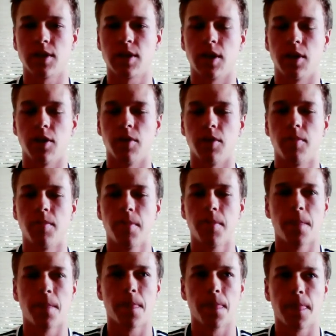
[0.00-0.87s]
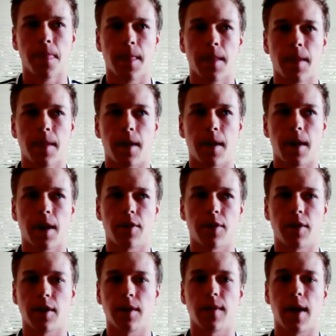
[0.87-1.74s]
So I
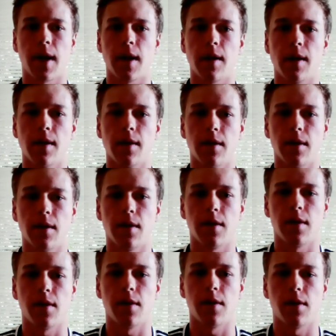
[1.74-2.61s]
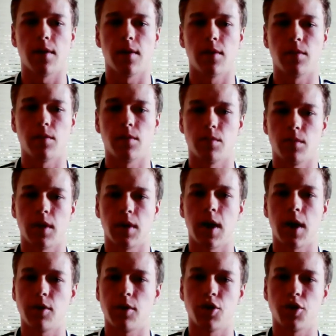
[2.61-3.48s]
think that
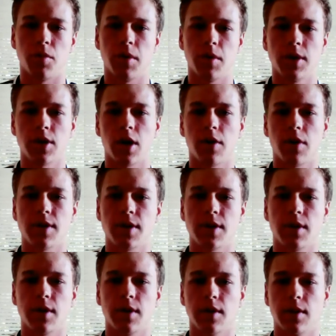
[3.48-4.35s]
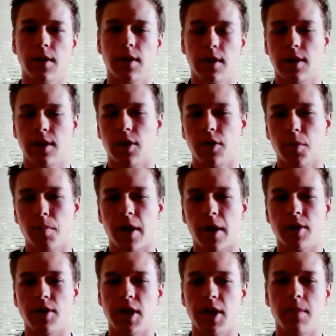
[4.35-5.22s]
Germany's obviously, they're the
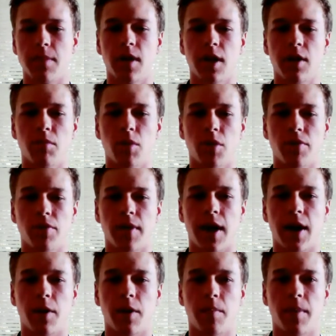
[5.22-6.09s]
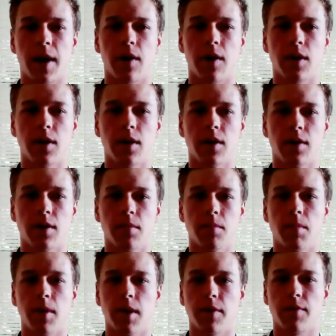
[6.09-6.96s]
better team. They have more firepower.
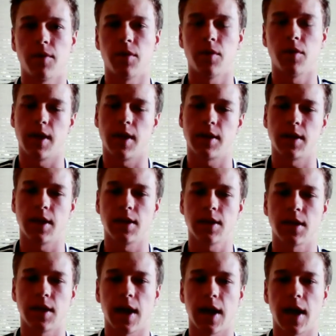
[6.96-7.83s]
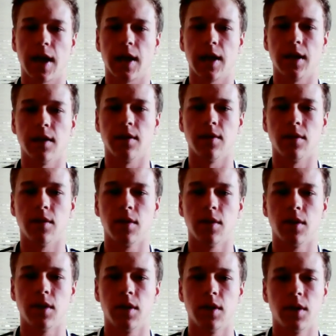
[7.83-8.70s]
But if the United States can hang in,
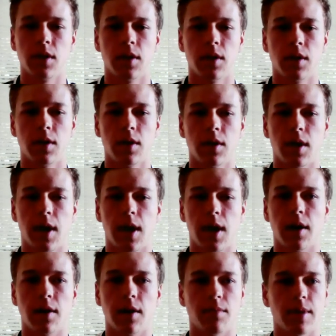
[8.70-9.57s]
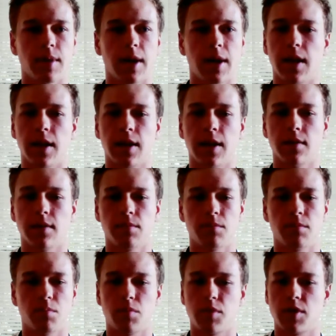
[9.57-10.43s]
like
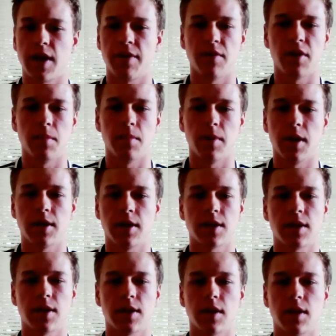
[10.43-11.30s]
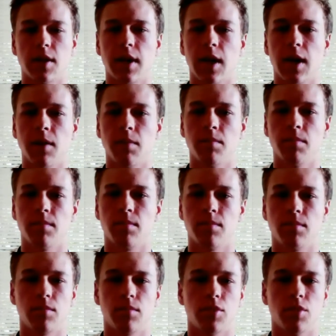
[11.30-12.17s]
70 minutes into the game,
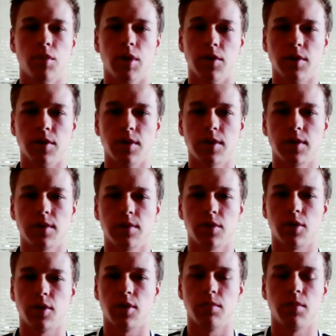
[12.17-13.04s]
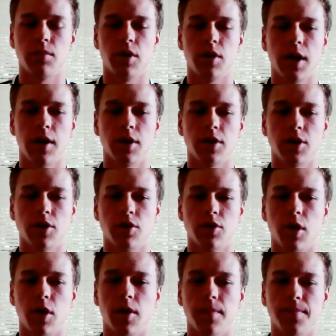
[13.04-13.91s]
who knows? Could end as a
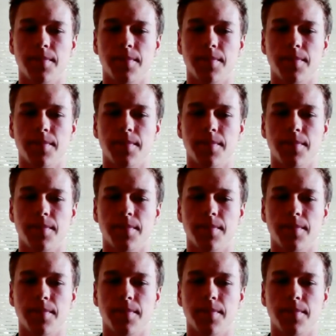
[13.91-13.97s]
draw.